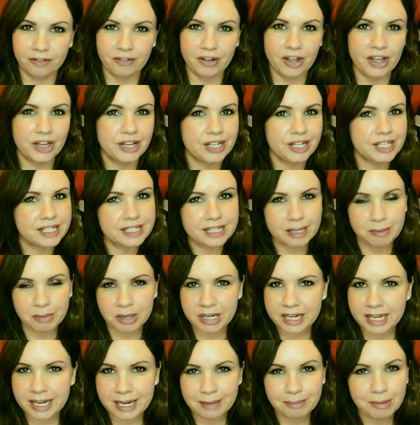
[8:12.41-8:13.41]
I've heard it say
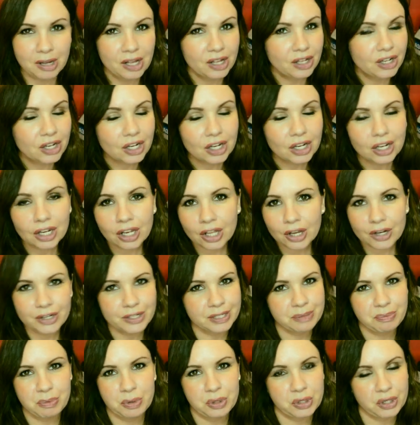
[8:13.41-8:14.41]
my name
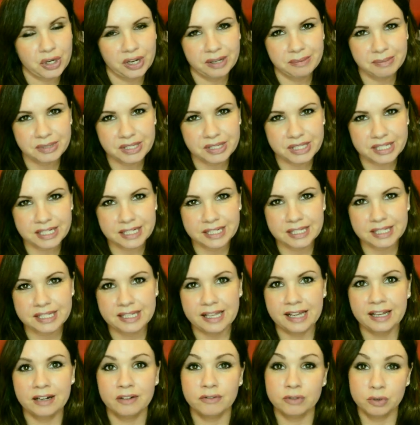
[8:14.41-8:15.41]
loads more times since
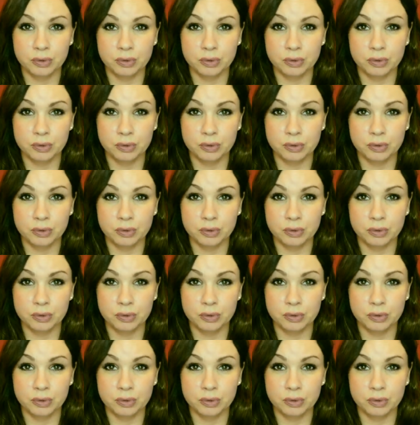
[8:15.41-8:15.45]
then.